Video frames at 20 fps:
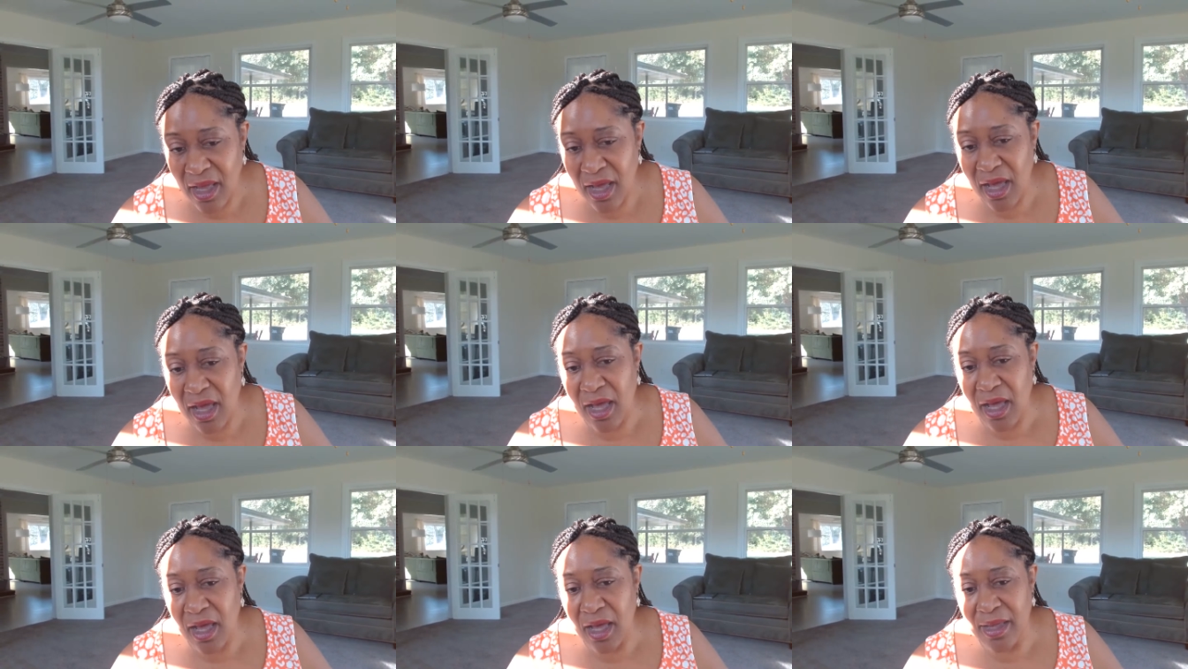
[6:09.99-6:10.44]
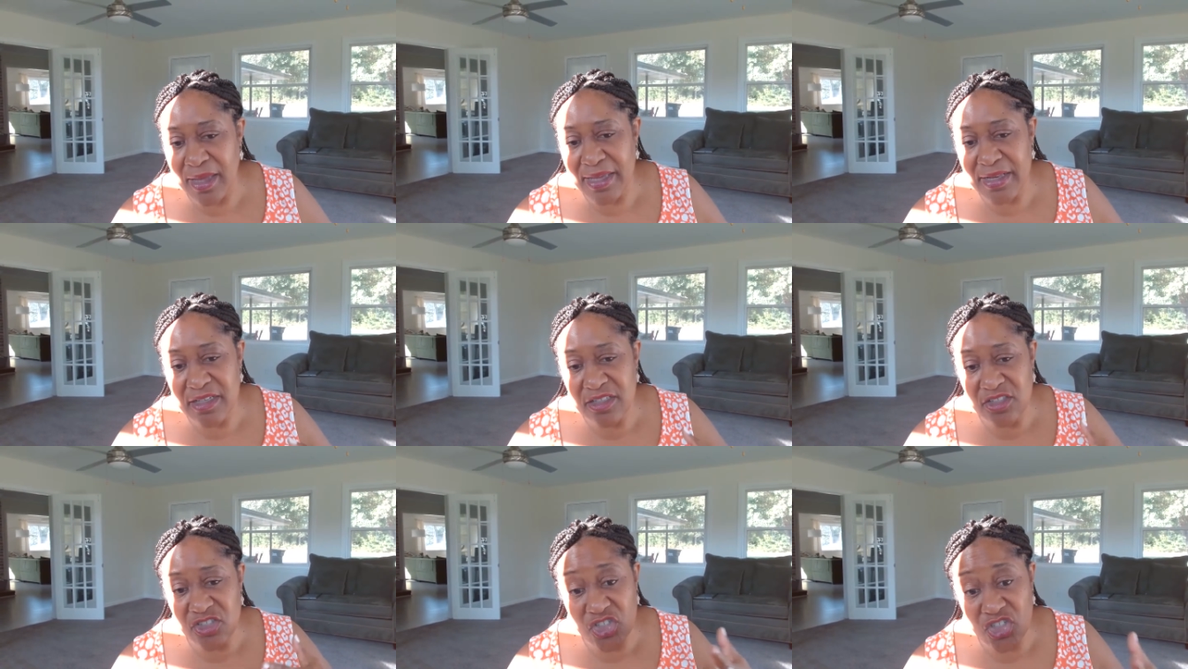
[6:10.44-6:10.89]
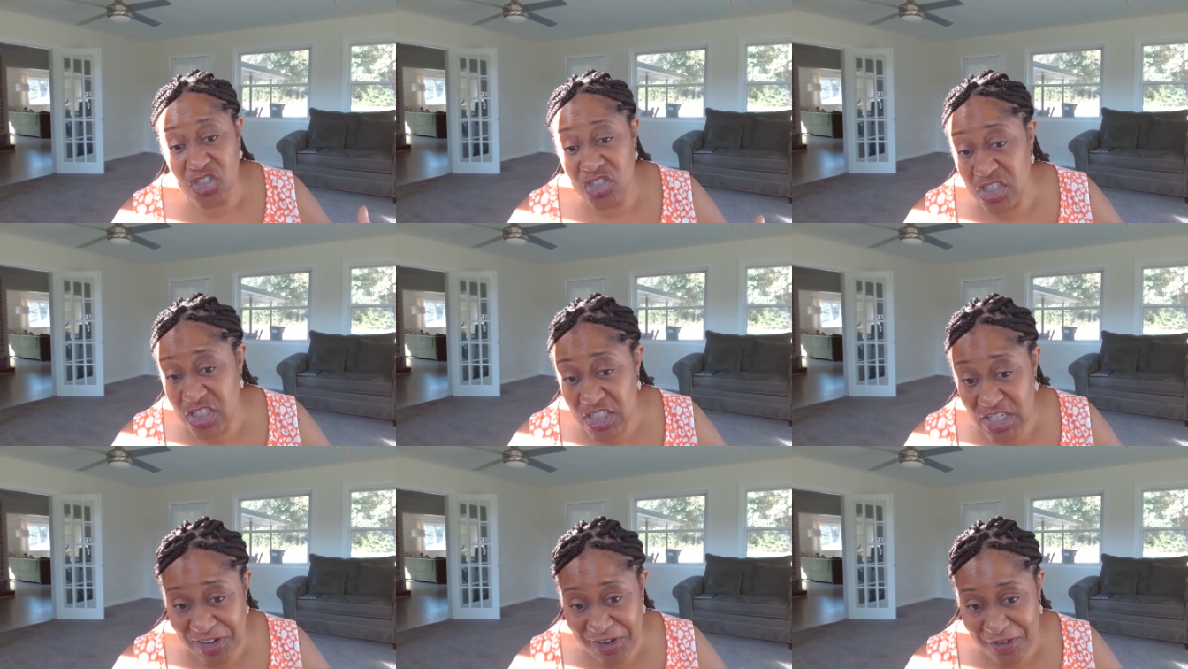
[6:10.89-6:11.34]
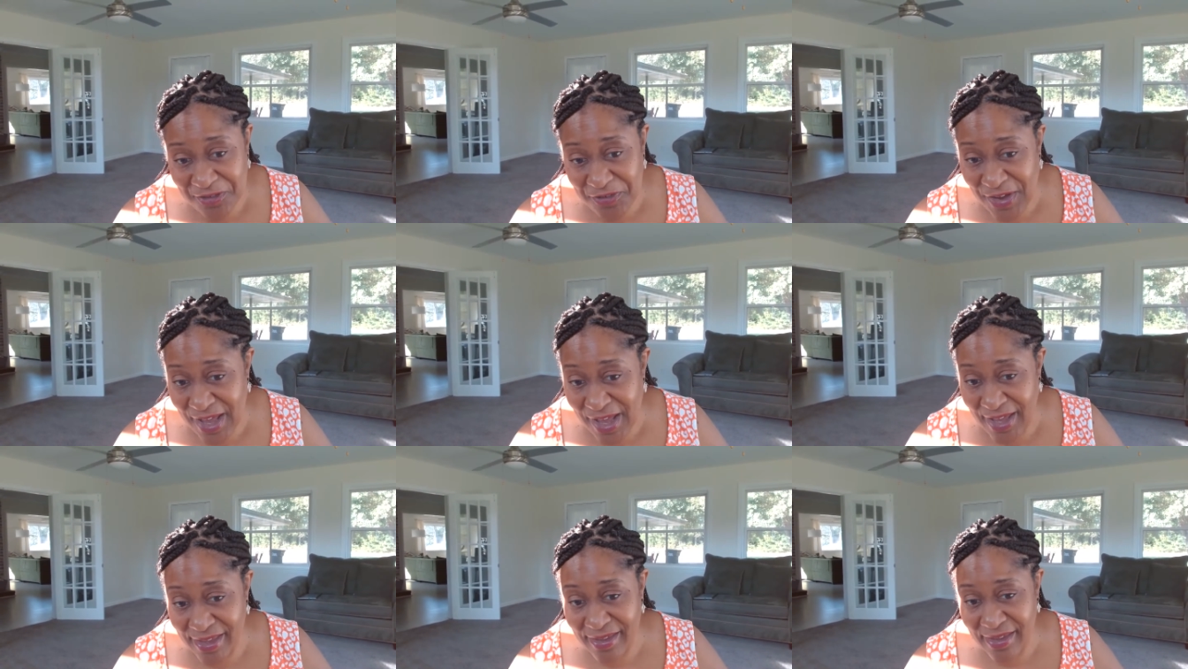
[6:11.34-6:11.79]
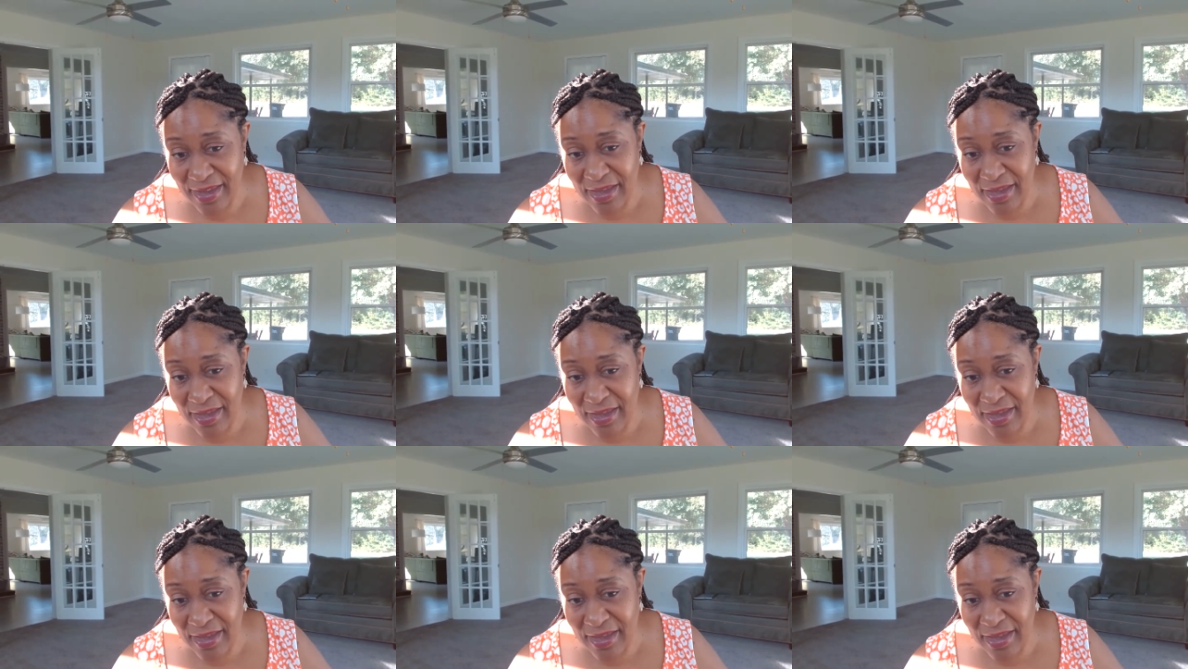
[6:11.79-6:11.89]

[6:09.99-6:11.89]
and it's just terrifying.